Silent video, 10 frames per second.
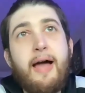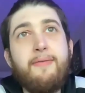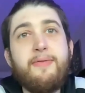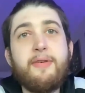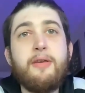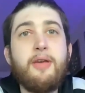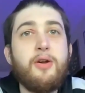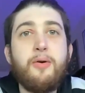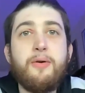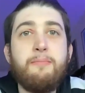And,
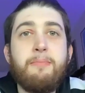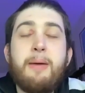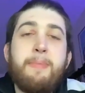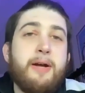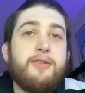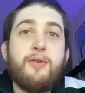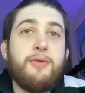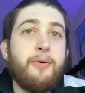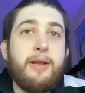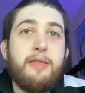my parents
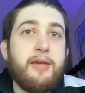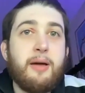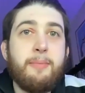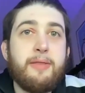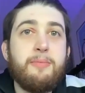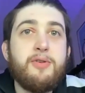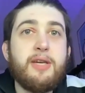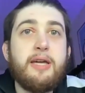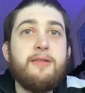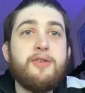don't know anything about the
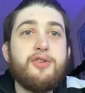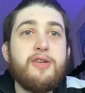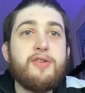music industry.